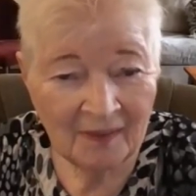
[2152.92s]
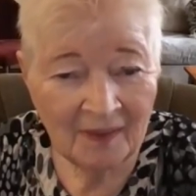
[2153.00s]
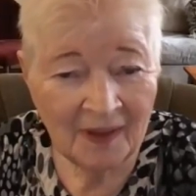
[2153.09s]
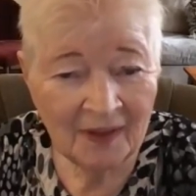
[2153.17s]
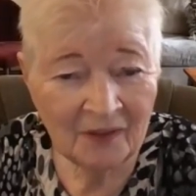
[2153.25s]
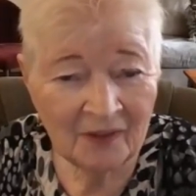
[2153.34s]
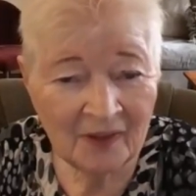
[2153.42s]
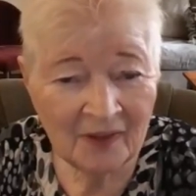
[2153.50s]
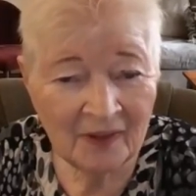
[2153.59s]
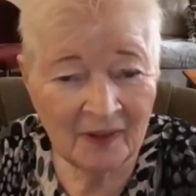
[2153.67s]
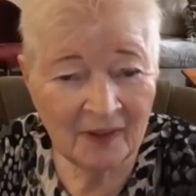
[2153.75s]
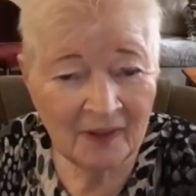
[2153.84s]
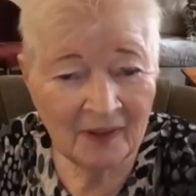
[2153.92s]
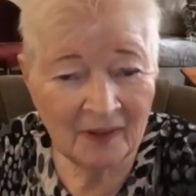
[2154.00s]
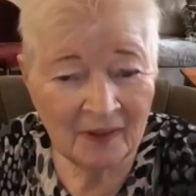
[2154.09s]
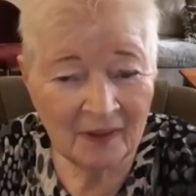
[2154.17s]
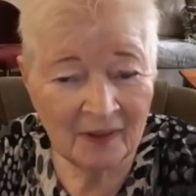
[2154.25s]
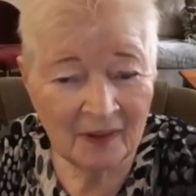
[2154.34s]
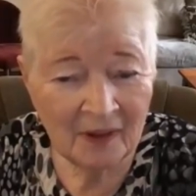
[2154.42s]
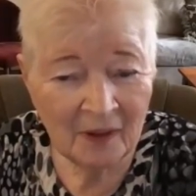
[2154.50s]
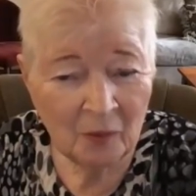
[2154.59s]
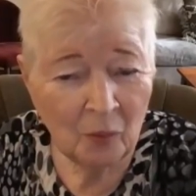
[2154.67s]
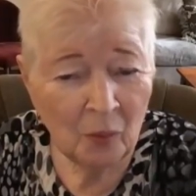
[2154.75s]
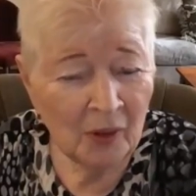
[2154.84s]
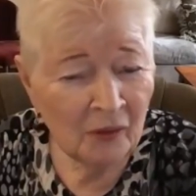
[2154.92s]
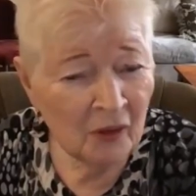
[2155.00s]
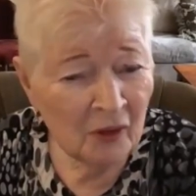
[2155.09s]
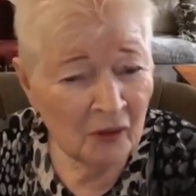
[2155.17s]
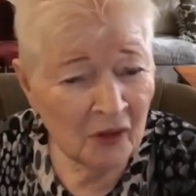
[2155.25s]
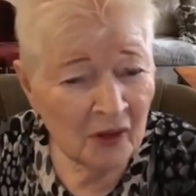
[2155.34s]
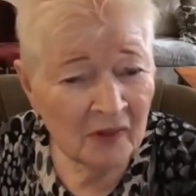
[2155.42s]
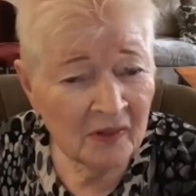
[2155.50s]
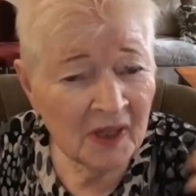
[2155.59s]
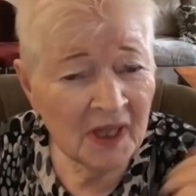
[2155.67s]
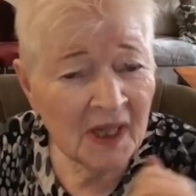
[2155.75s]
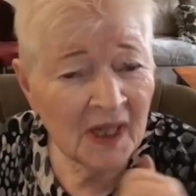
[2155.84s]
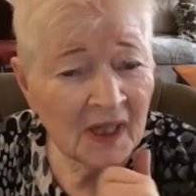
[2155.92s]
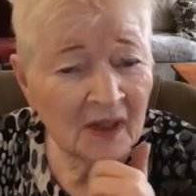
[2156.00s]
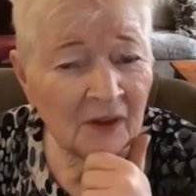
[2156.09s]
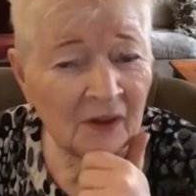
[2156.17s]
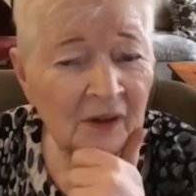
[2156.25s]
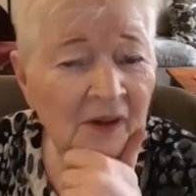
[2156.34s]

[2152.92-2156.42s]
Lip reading: Listen, what does it need?